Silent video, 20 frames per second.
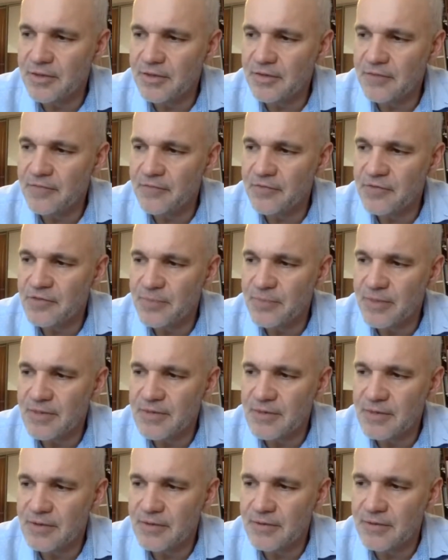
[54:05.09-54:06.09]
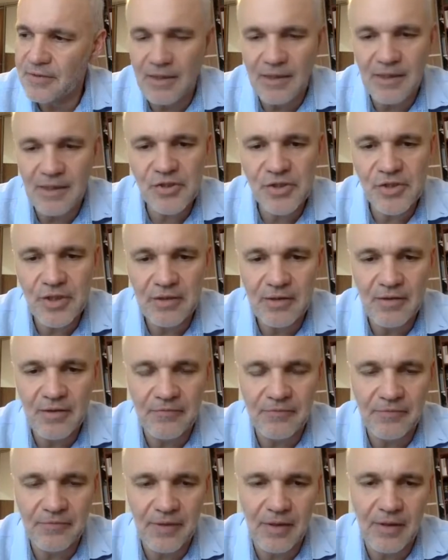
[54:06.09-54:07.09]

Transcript: Info Space Security Initiative,